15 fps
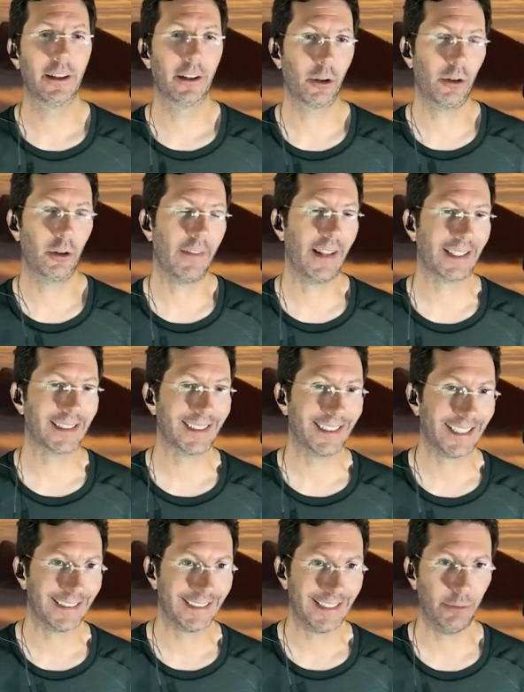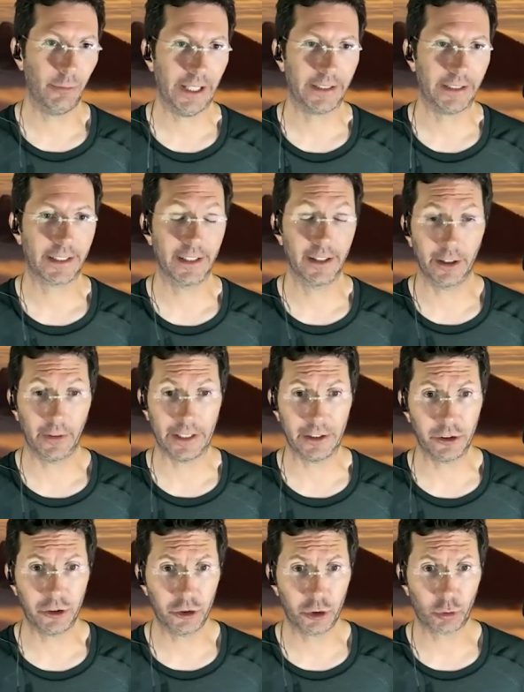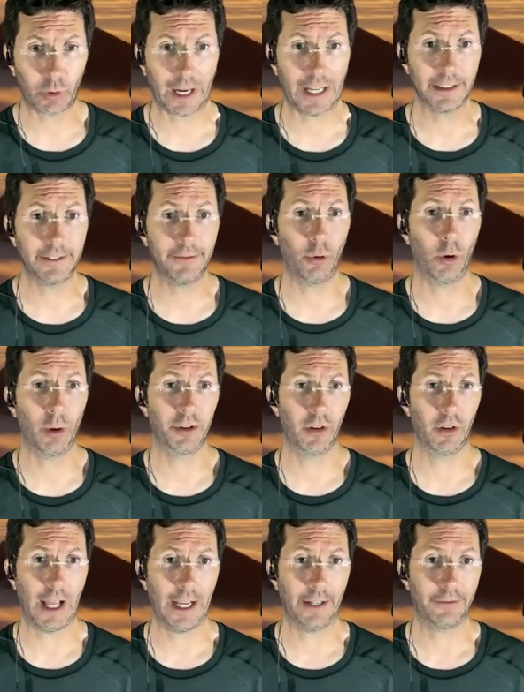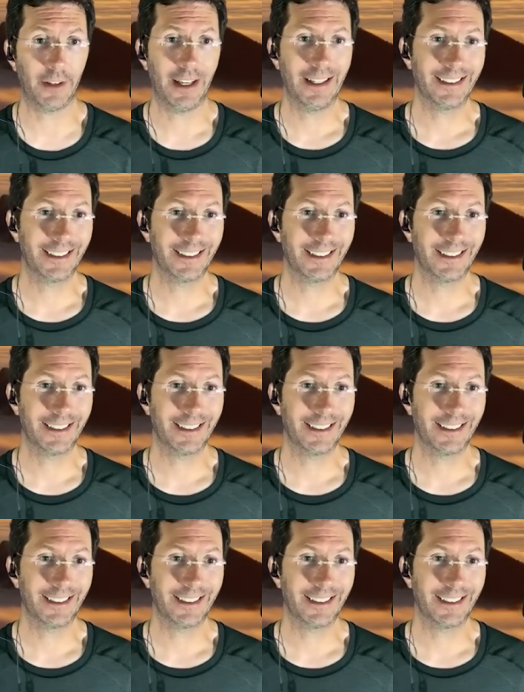Learn how the next sixteen weeks can literally transform your life.